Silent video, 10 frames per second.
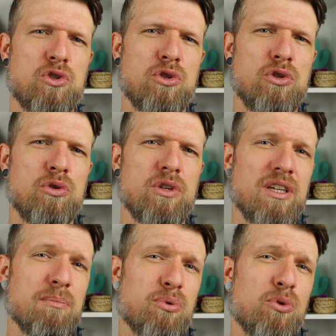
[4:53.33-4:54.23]
to
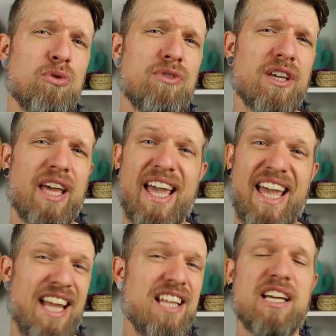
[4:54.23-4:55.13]
improving
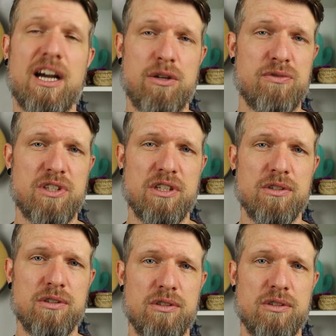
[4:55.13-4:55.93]
any kind of skill.